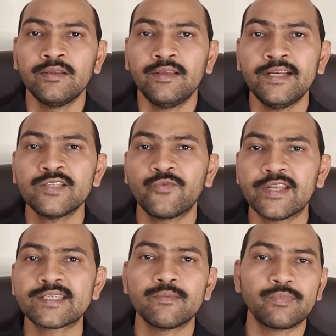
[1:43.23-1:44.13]
It is very
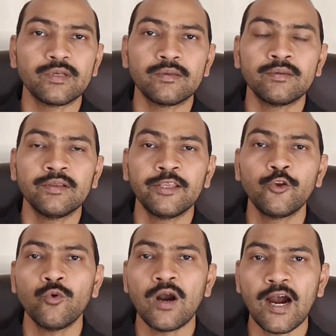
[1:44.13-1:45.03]
simple.
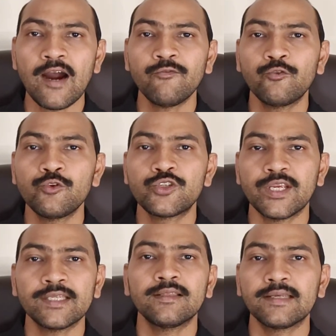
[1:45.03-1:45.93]
You have to
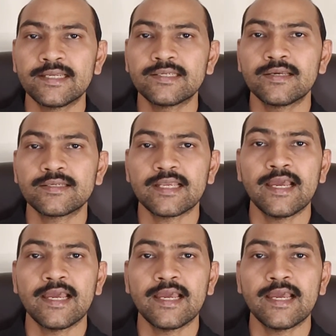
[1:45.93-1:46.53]
check the ledgers